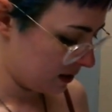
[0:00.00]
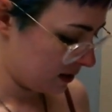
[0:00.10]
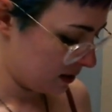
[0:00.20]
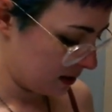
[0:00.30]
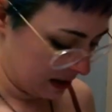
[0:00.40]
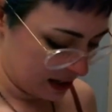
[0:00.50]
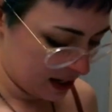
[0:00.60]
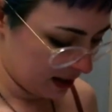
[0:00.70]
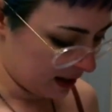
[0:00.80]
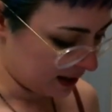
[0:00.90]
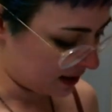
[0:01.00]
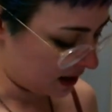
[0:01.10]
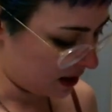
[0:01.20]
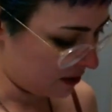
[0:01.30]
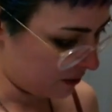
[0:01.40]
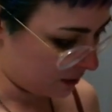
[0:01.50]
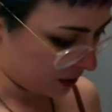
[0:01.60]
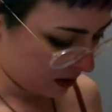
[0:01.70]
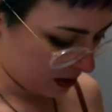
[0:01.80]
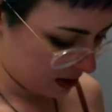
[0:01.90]
I need to like sign up for
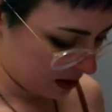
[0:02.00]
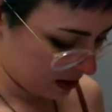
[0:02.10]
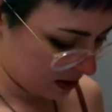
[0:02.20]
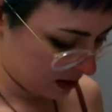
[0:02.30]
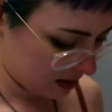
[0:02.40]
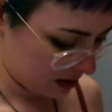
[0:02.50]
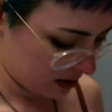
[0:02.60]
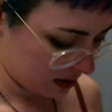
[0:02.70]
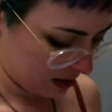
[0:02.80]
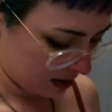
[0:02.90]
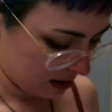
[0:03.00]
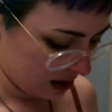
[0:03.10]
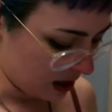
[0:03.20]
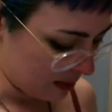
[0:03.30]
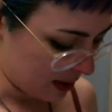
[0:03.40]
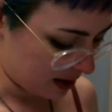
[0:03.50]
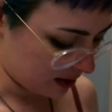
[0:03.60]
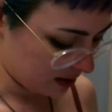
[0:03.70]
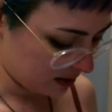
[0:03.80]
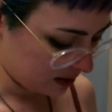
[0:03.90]
emails